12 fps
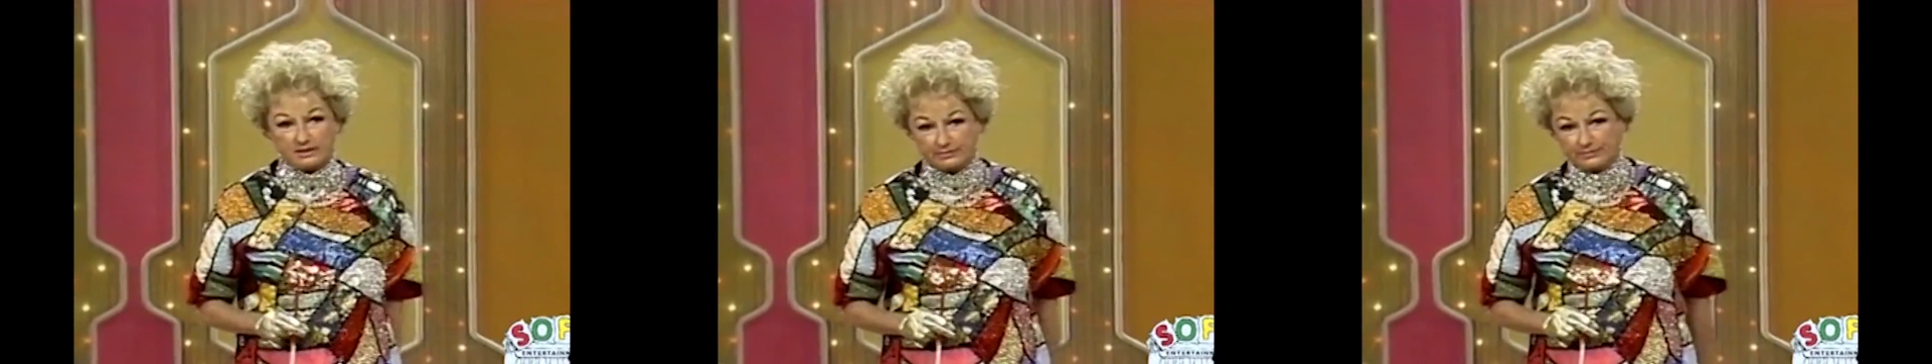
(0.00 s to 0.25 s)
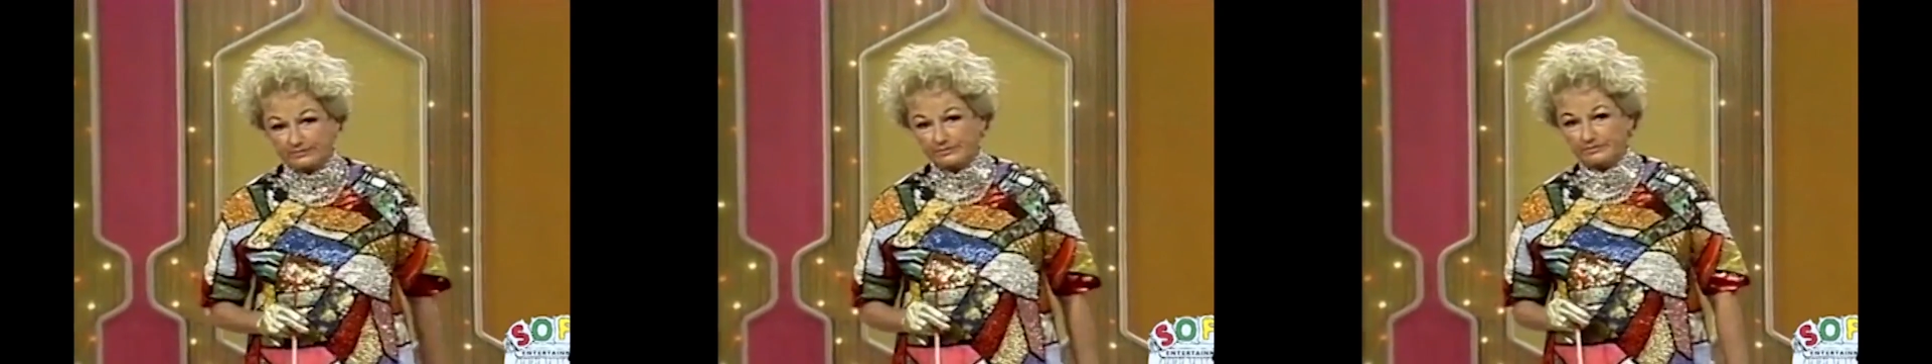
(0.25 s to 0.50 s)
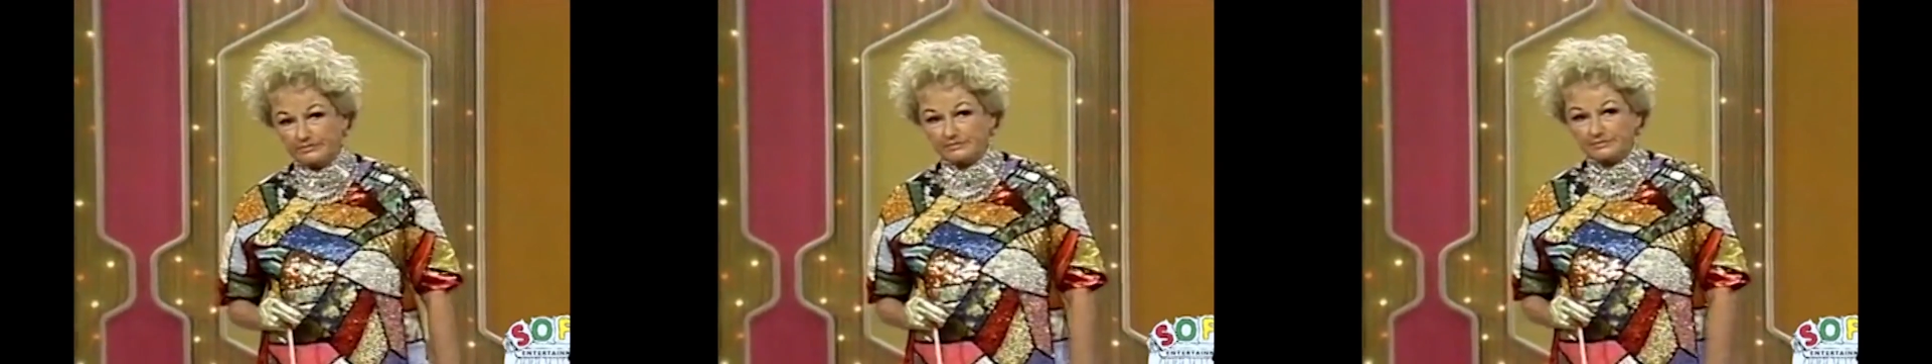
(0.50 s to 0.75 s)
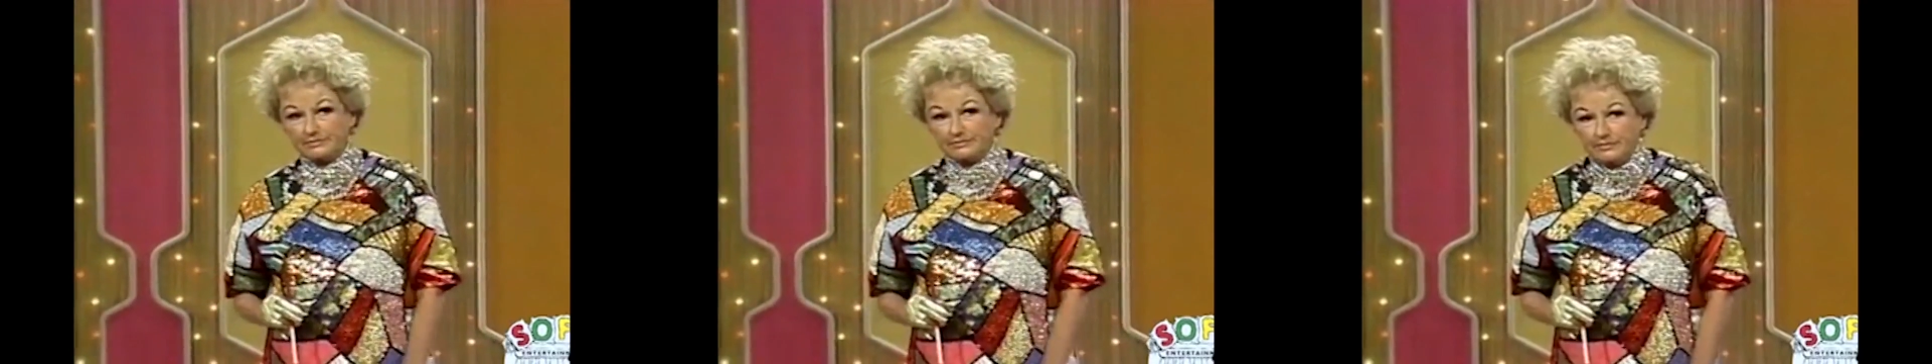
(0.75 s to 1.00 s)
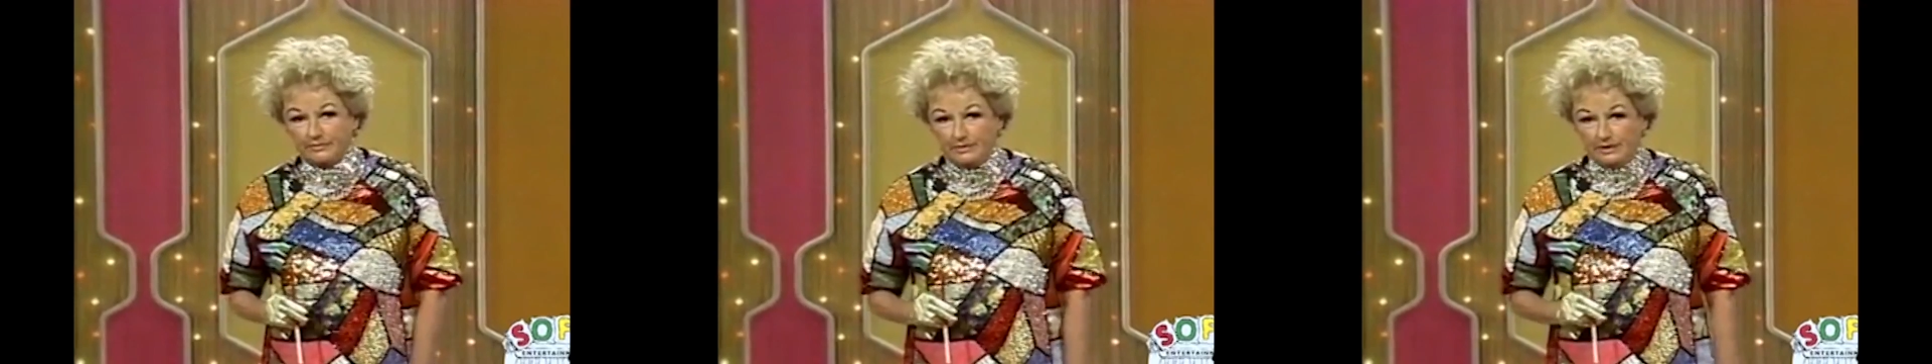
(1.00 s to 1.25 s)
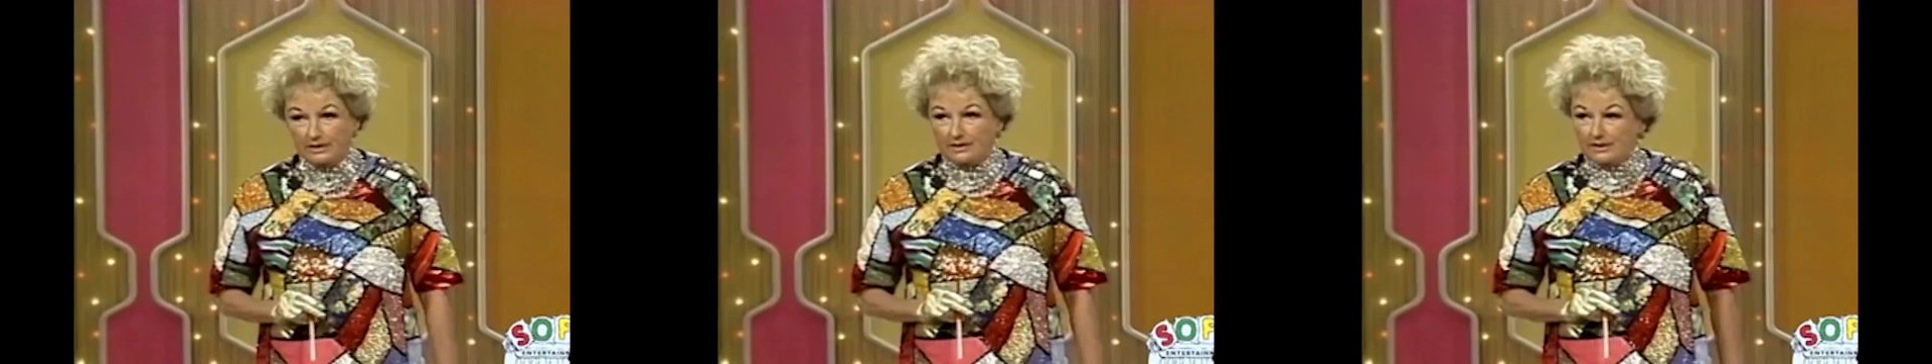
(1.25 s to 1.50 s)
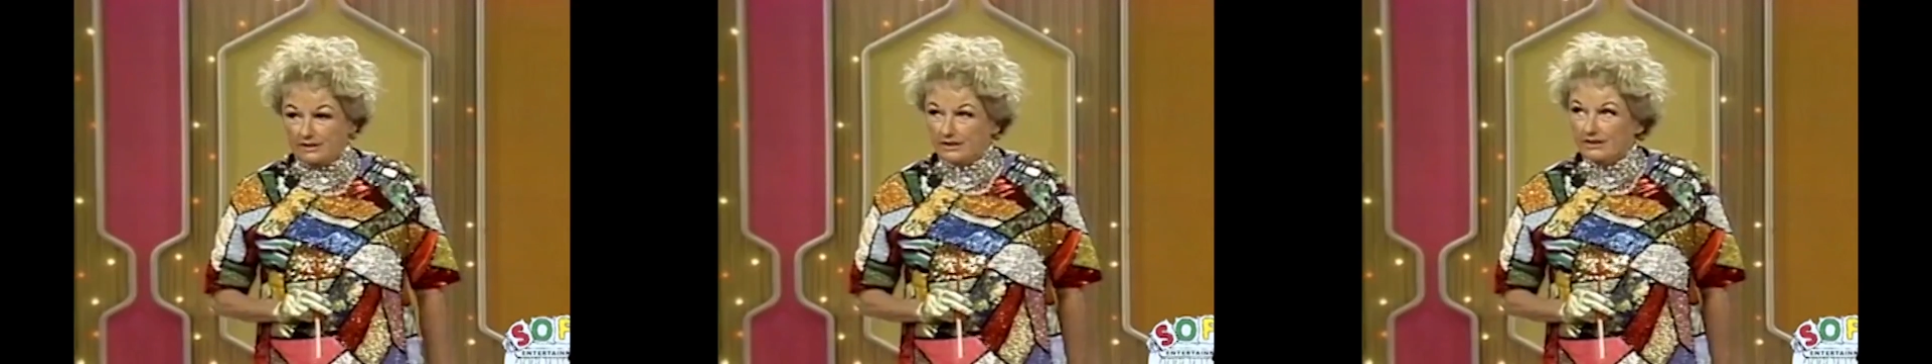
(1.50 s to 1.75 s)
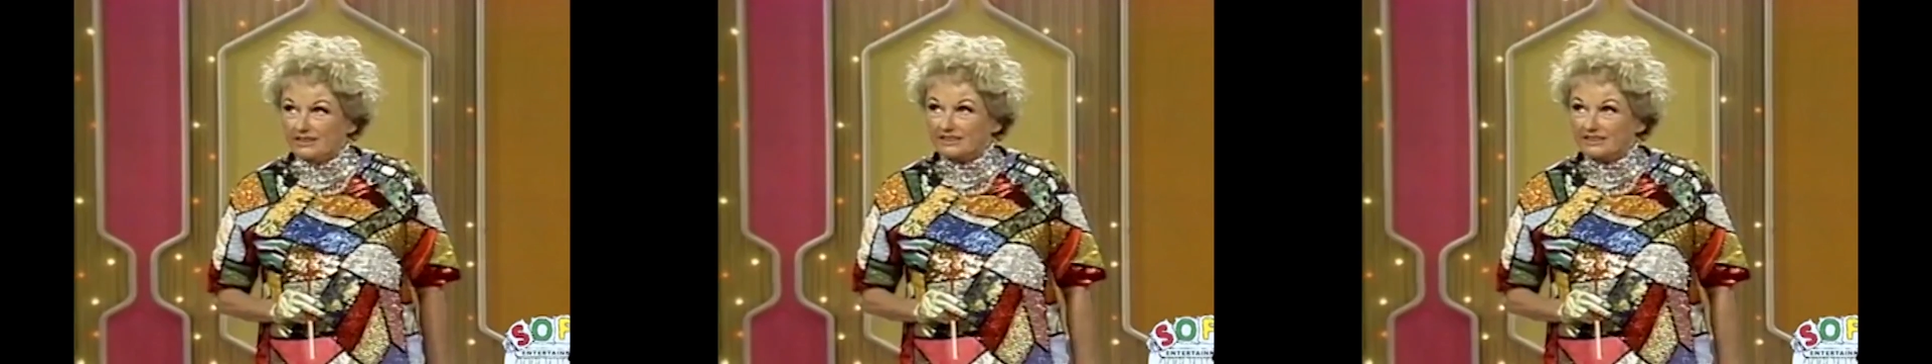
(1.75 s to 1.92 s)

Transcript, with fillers: There's always been